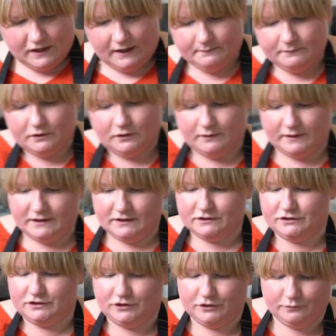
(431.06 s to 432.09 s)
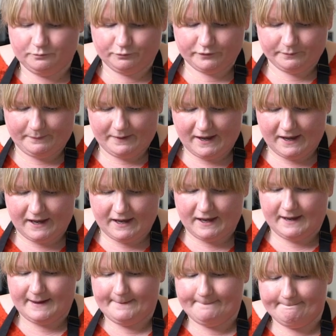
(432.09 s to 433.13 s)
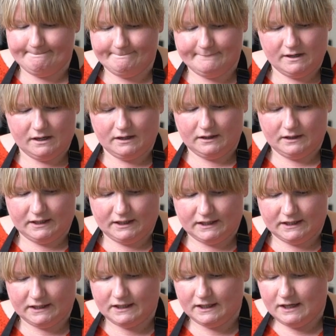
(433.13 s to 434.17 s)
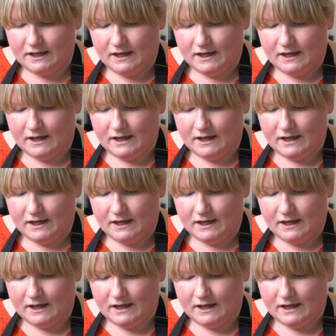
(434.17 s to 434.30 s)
I'm going to prepare my